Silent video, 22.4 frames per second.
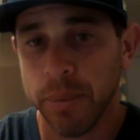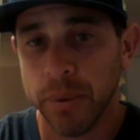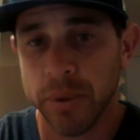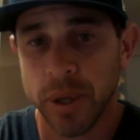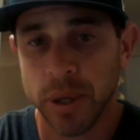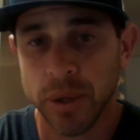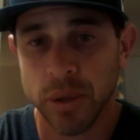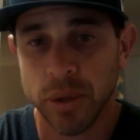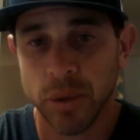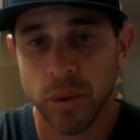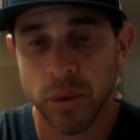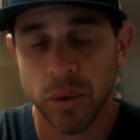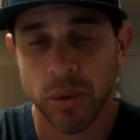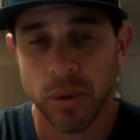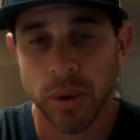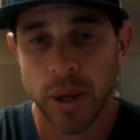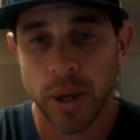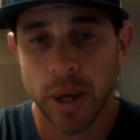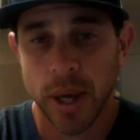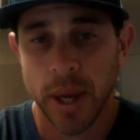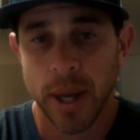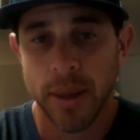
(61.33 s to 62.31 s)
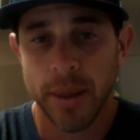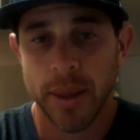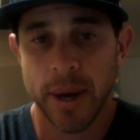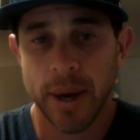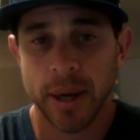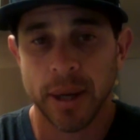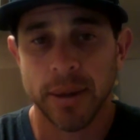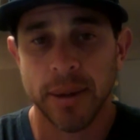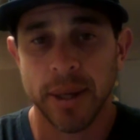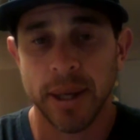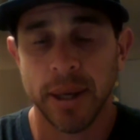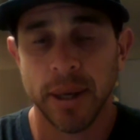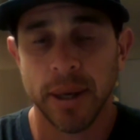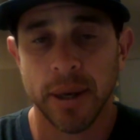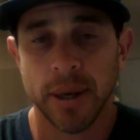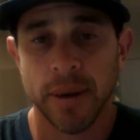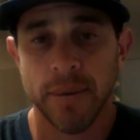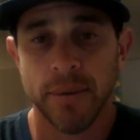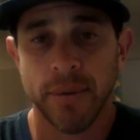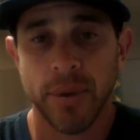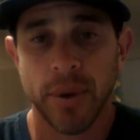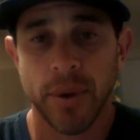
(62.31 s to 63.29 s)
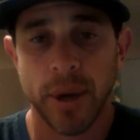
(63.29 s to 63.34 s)
potential that I could think
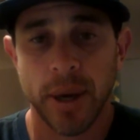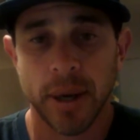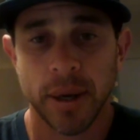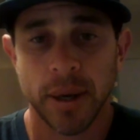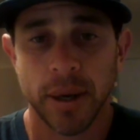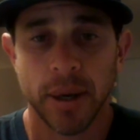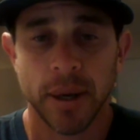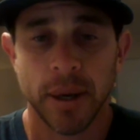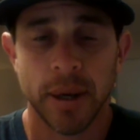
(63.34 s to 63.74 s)
of that I could